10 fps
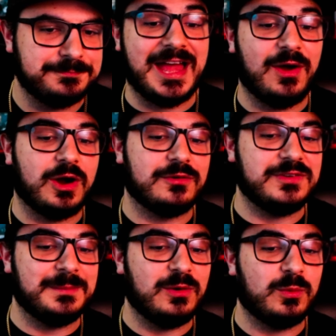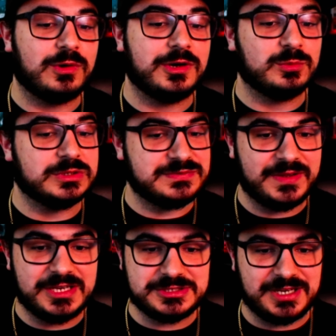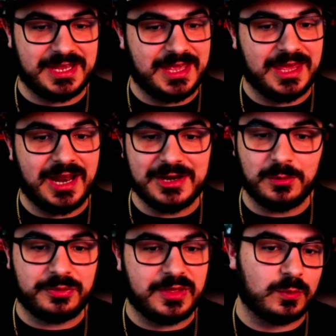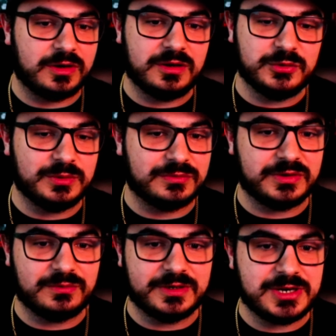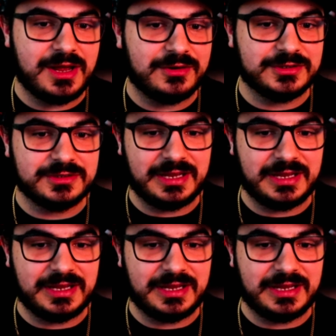Now, our female warrior was finished, and I don't think we're going to do a free retry on her.